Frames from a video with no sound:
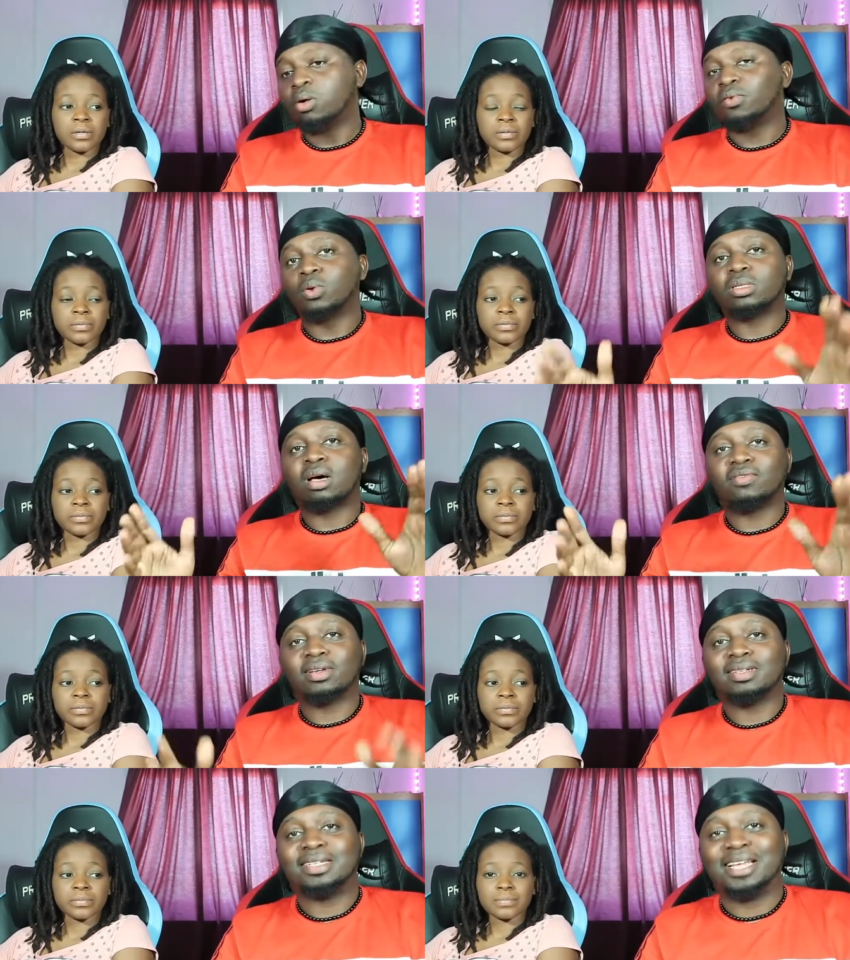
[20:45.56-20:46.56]
Speaker 1: Of course,
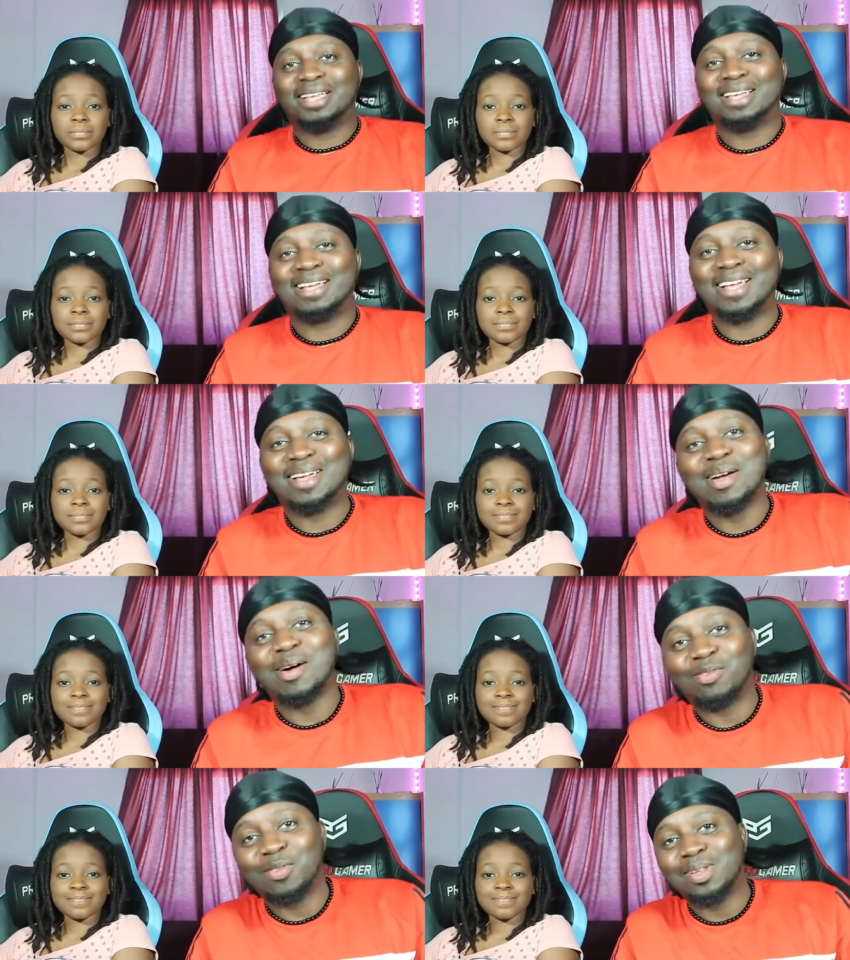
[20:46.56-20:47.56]
Africans.
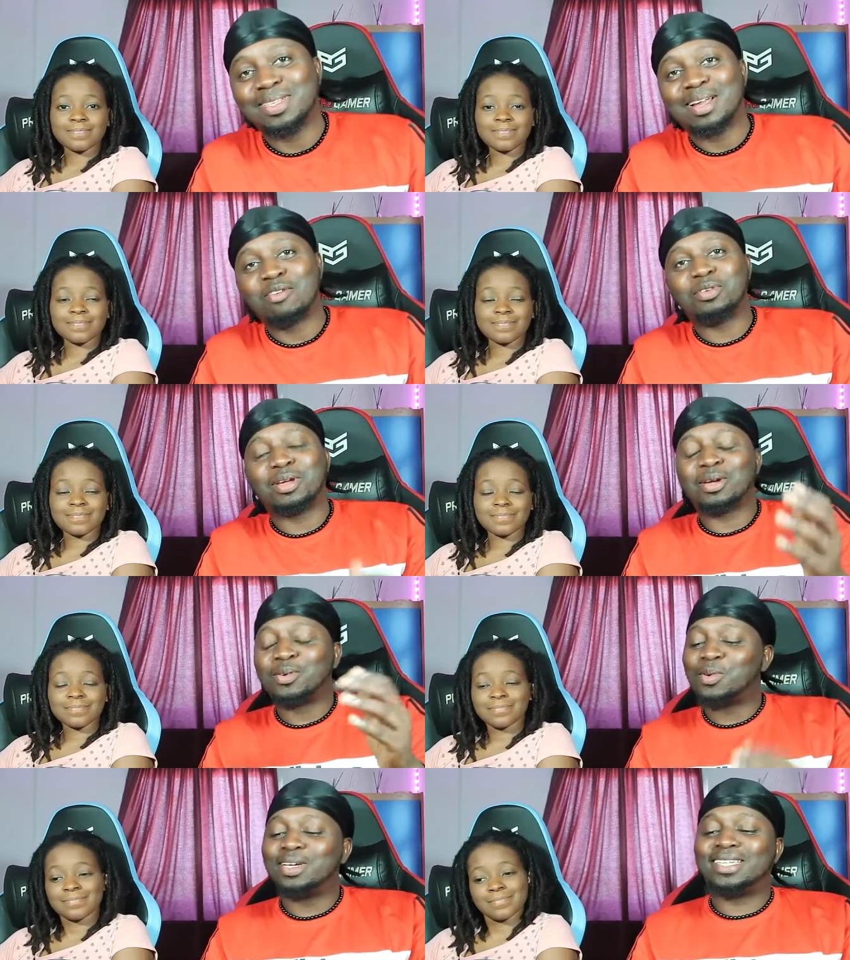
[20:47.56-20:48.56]
Of course, in Africa,
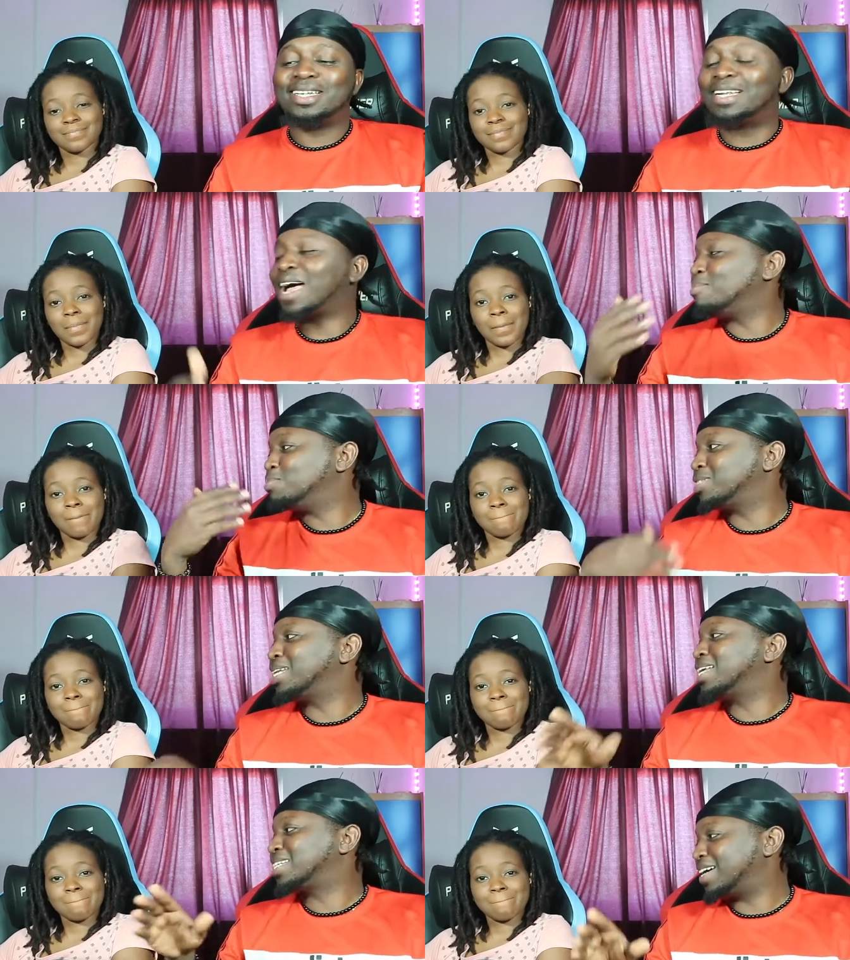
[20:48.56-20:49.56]
you know, it it comes
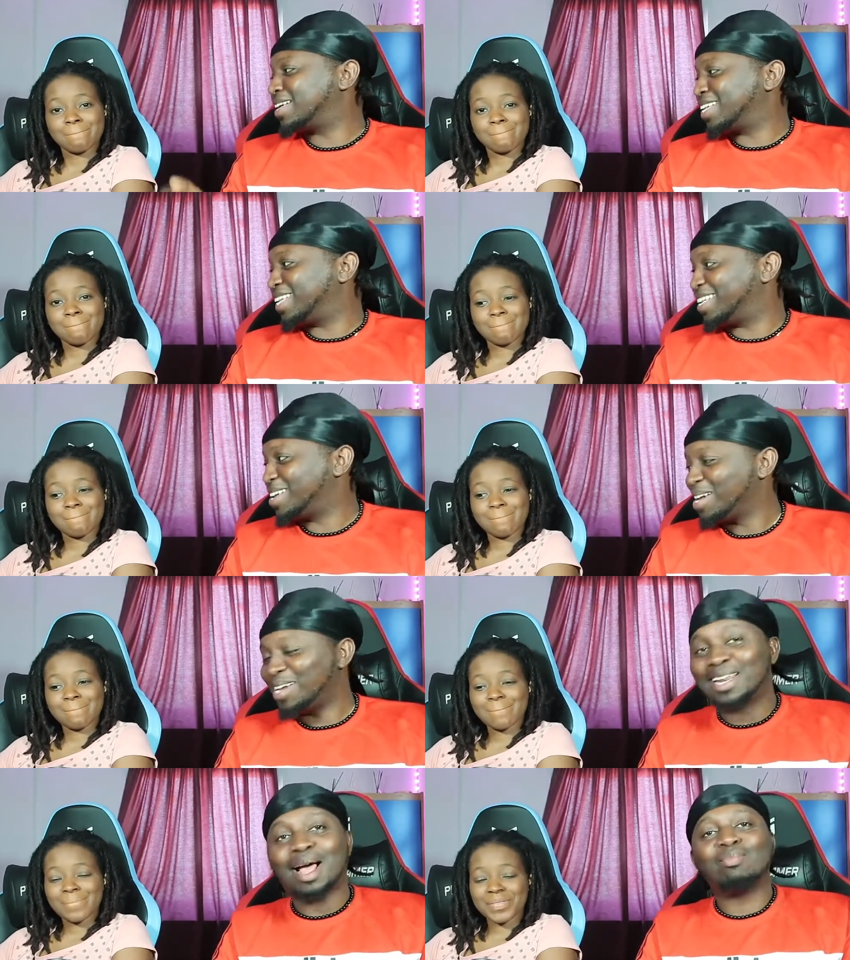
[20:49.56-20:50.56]
later. It,
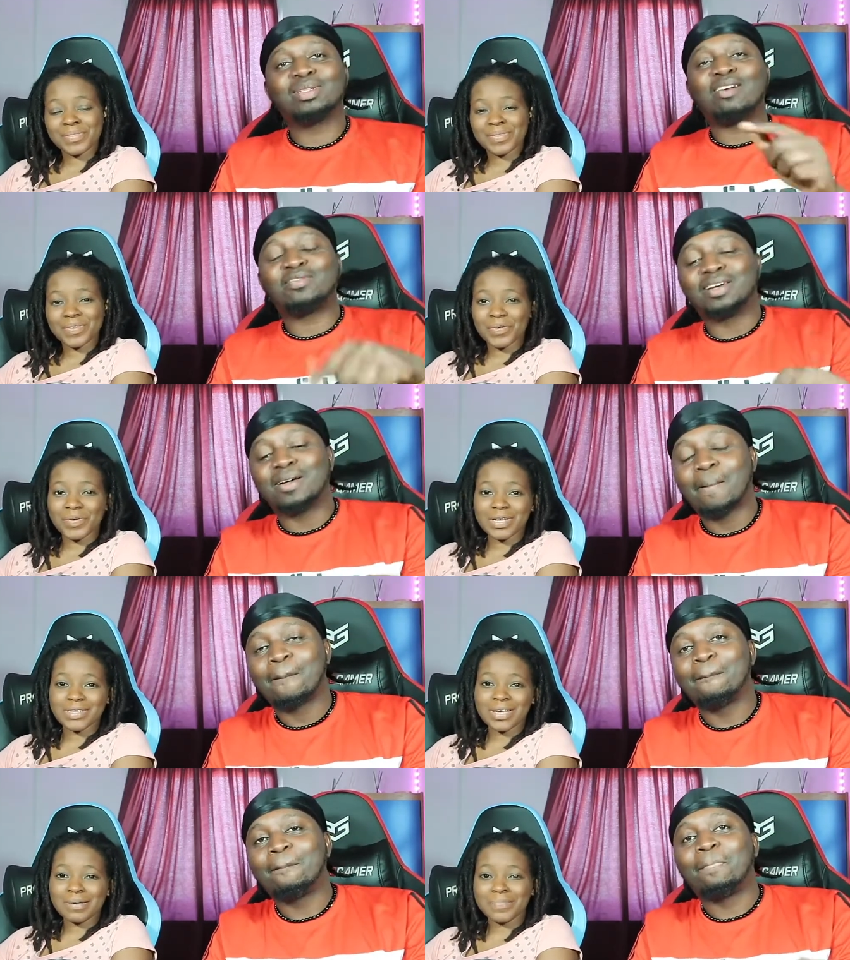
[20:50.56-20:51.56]
it comes after.
Speaker 2: When
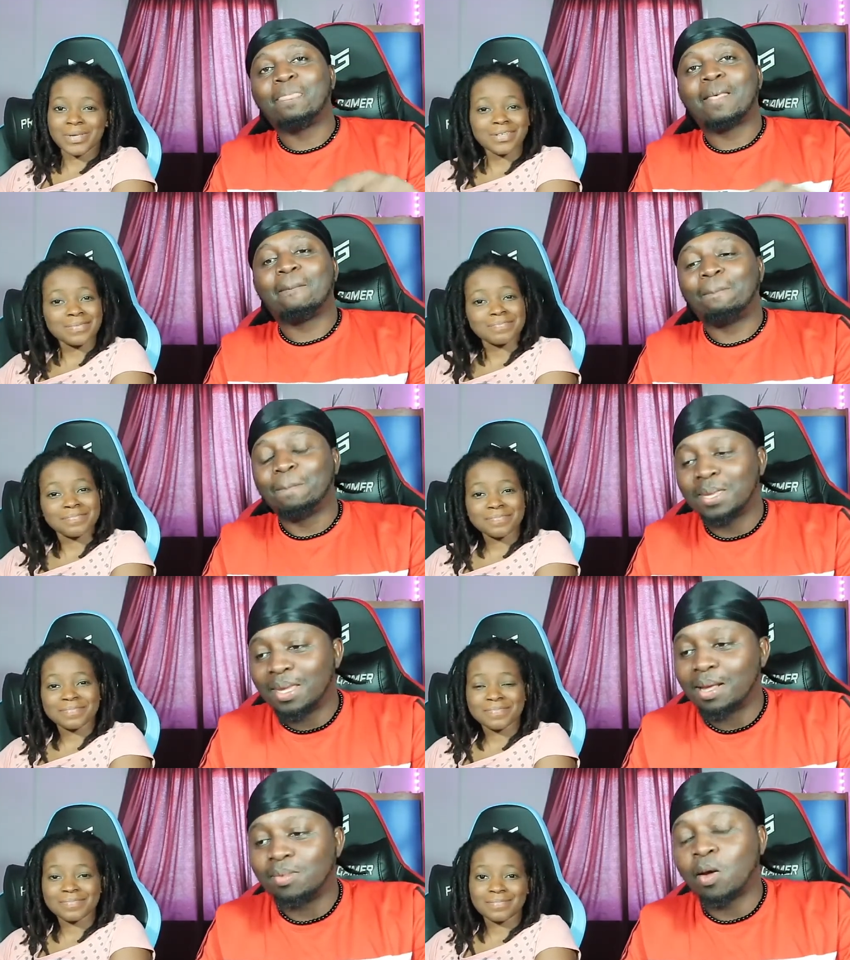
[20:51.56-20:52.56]
it's happening.
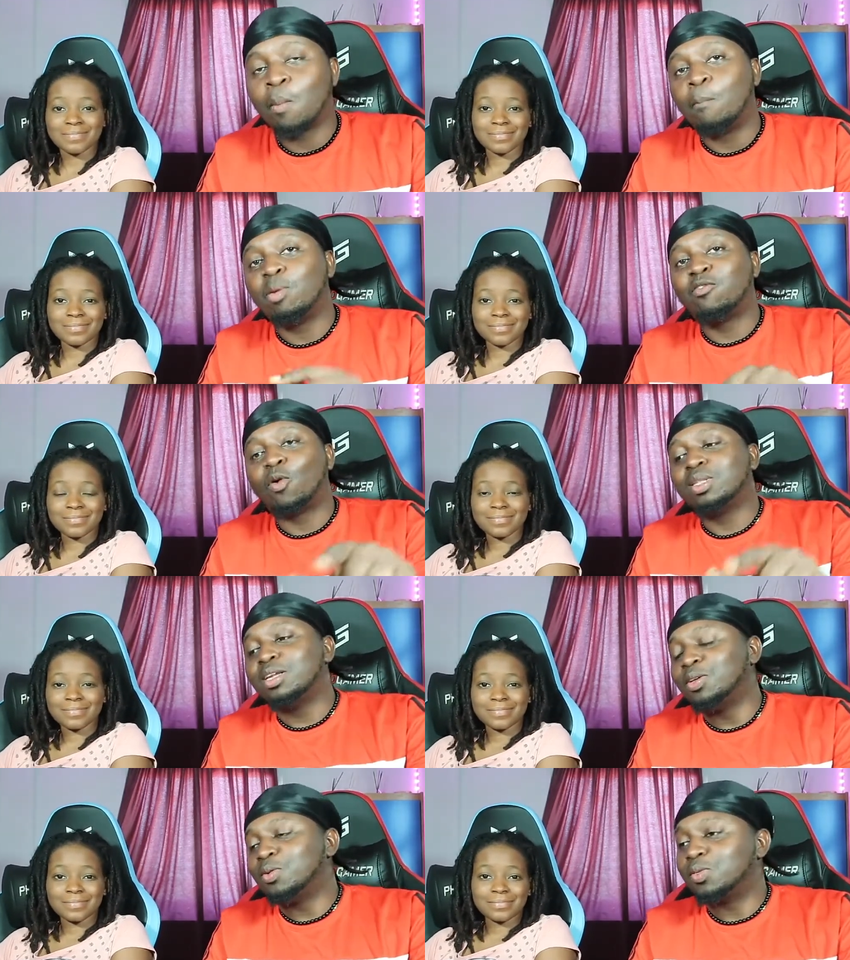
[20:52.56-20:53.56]
Speaker 1: Yeah, before the
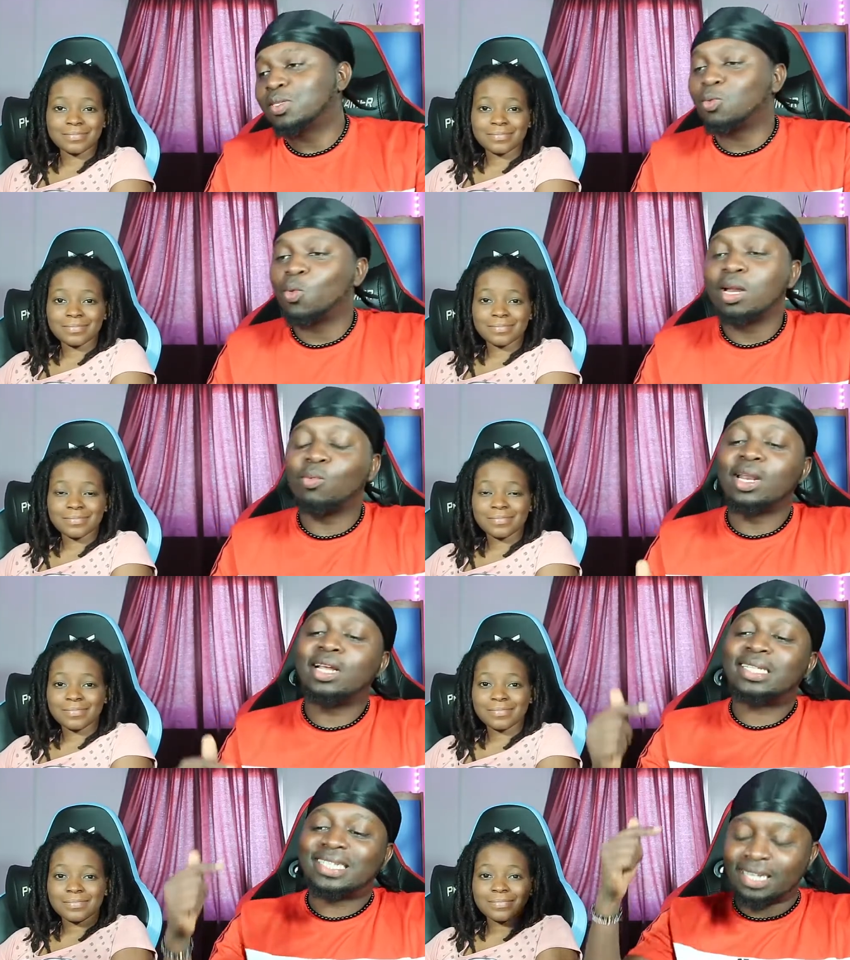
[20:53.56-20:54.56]
news. When
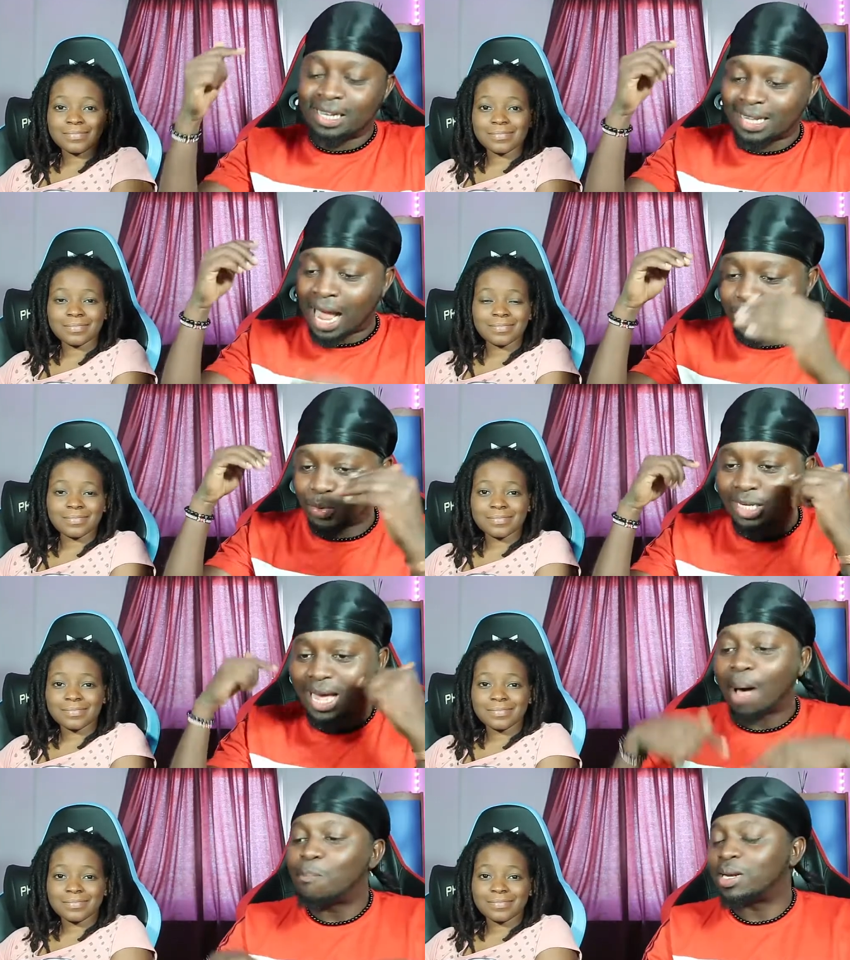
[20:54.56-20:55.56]
when it's it's actually
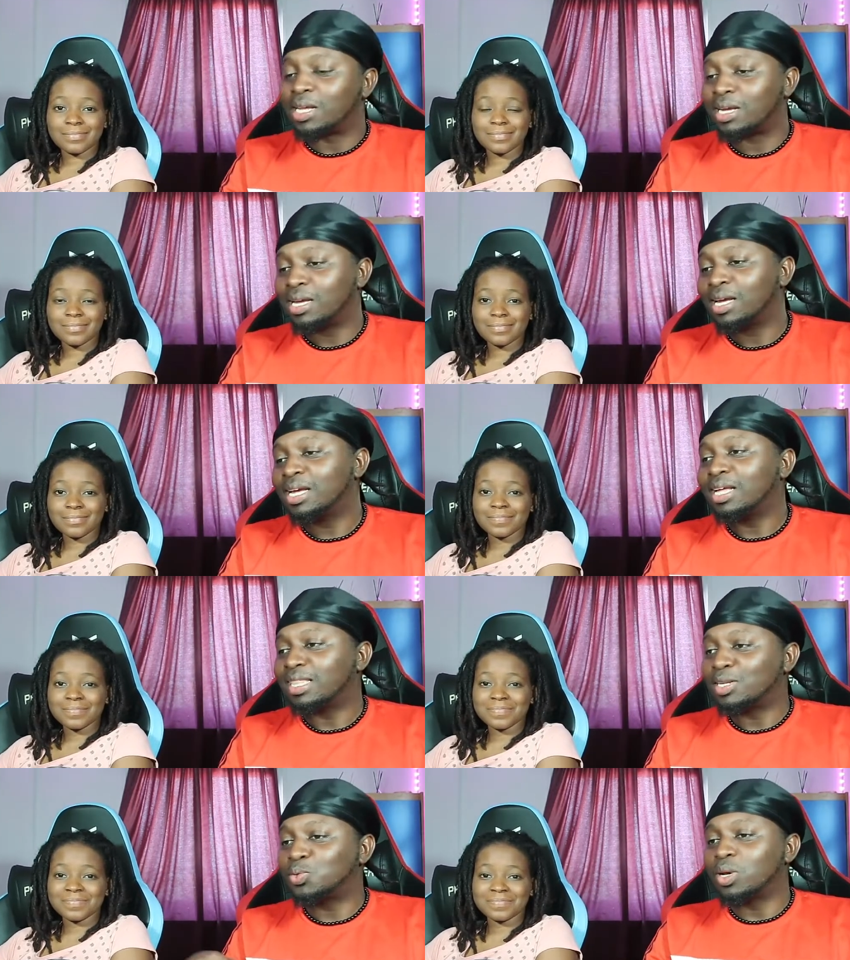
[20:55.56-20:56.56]
happening,
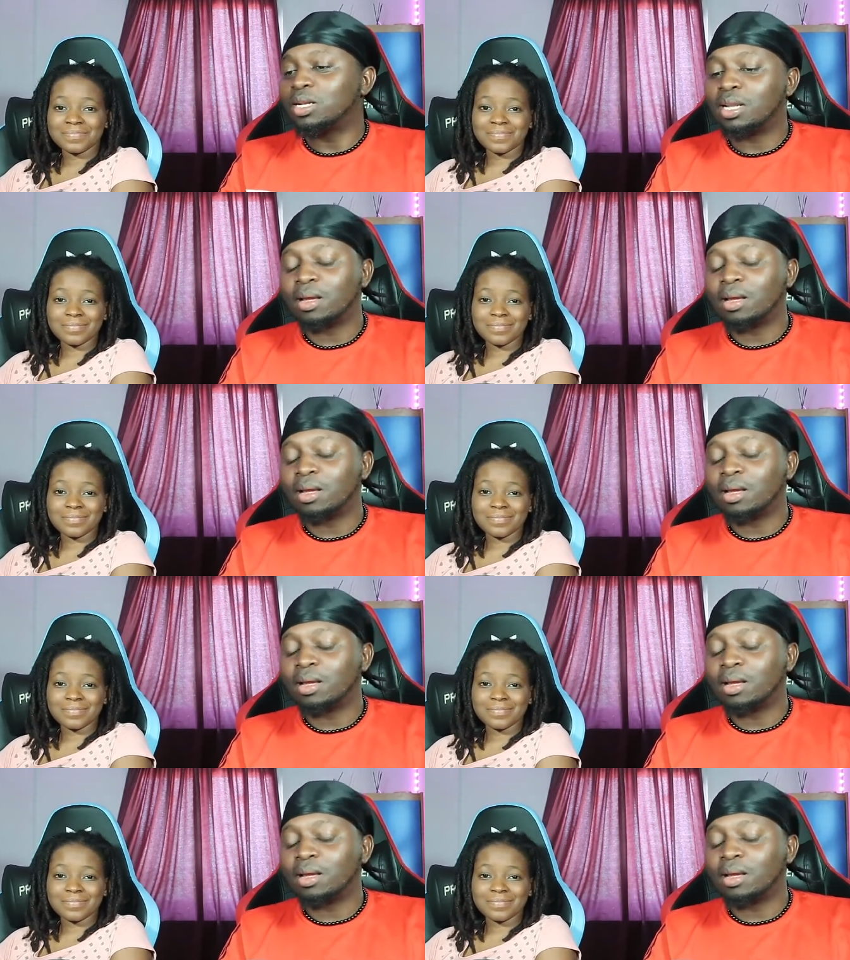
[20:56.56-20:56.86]
that's when